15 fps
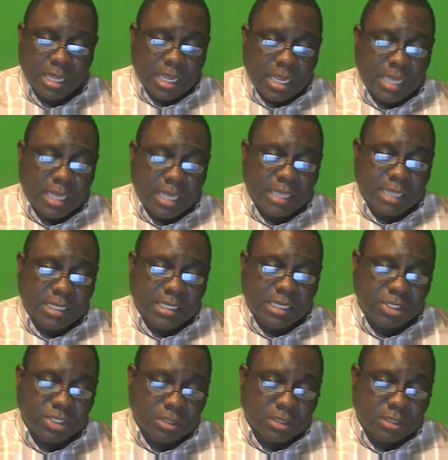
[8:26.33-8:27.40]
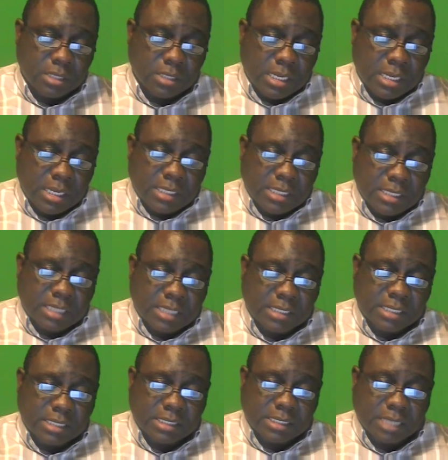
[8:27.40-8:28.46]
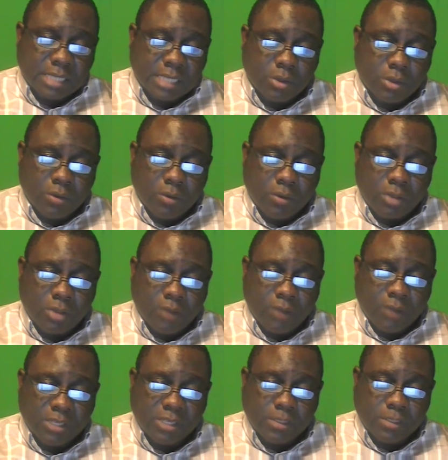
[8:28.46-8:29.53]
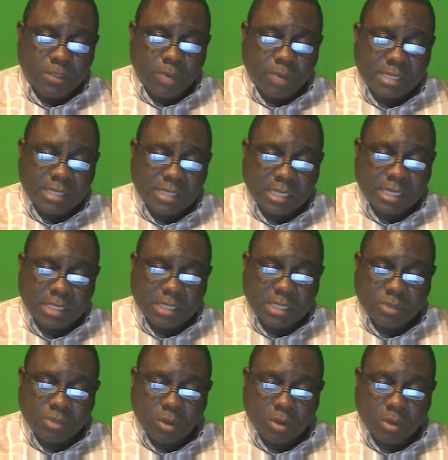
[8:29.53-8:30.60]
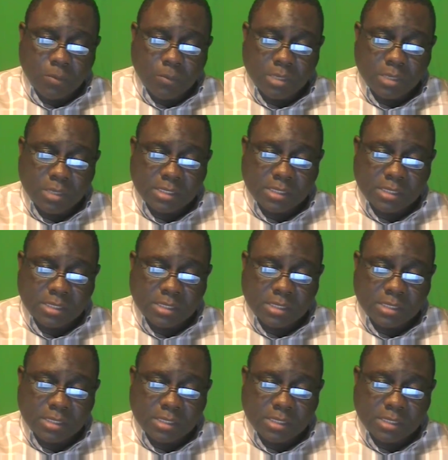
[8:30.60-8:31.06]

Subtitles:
In addition, the 6 categories of enterprise architectural components